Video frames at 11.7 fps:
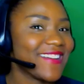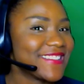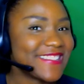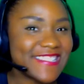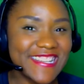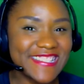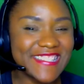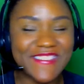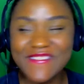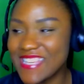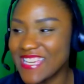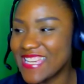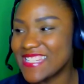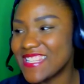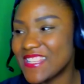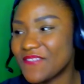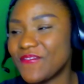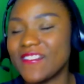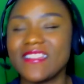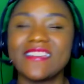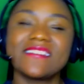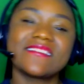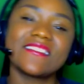Just using it to the
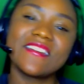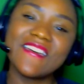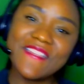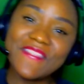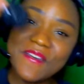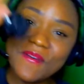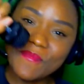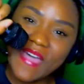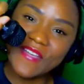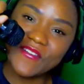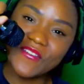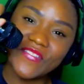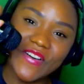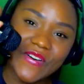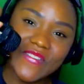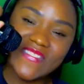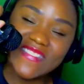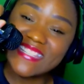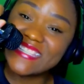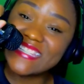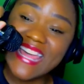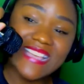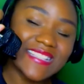fullest. The microphone
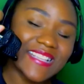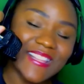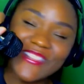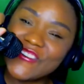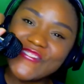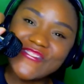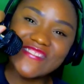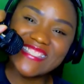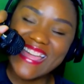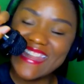stays close and